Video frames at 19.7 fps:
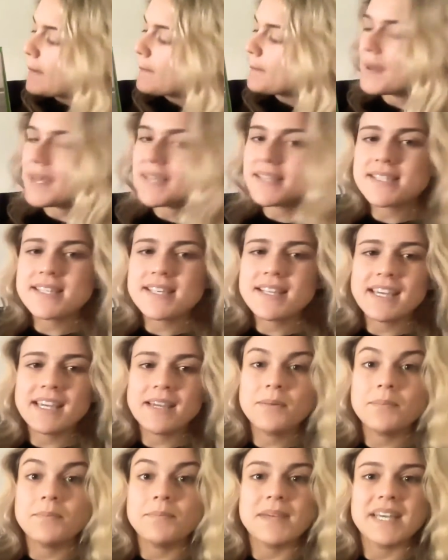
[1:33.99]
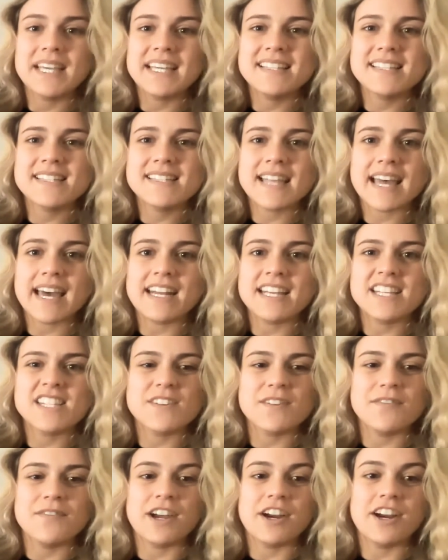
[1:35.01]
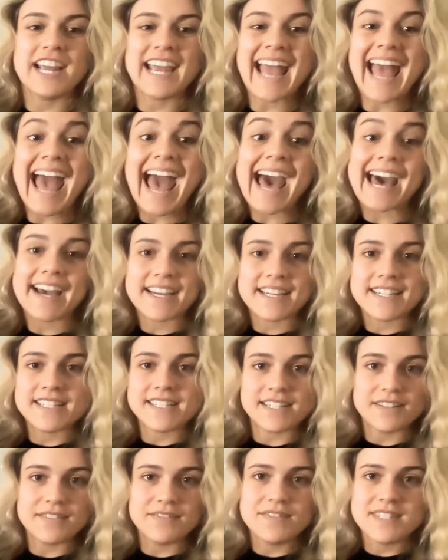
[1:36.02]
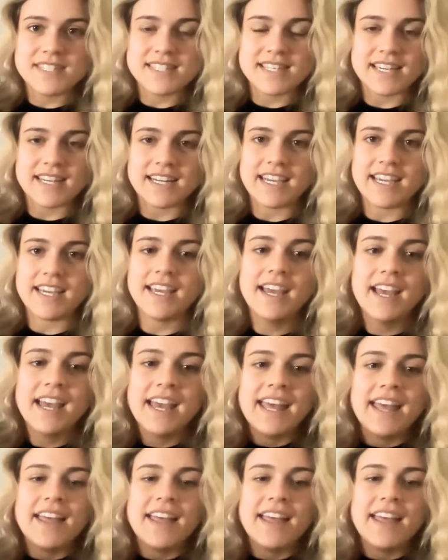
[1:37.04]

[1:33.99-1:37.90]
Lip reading: Bustling means that it's a very active city.